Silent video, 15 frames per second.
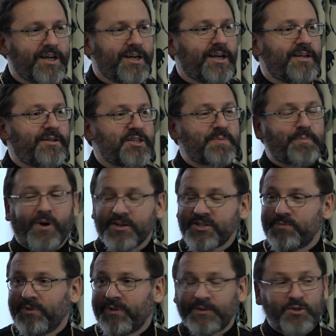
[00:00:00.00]
It is
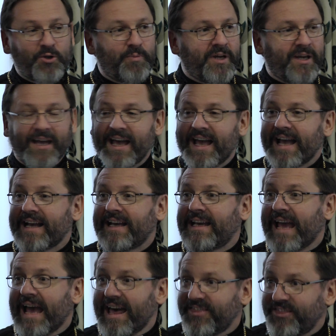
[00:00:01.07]
possible to be
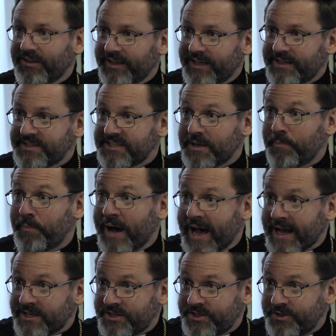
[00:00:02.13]
Catholics,
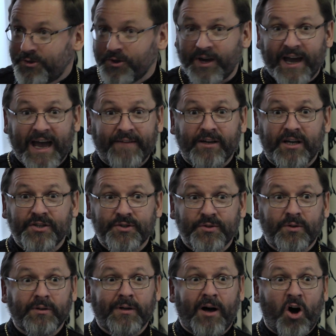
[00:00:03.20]
but to have a
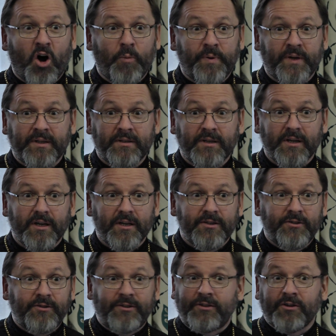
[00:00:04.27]
school open
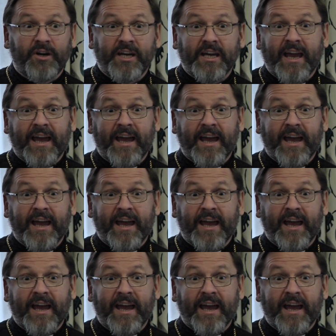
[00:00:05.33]
to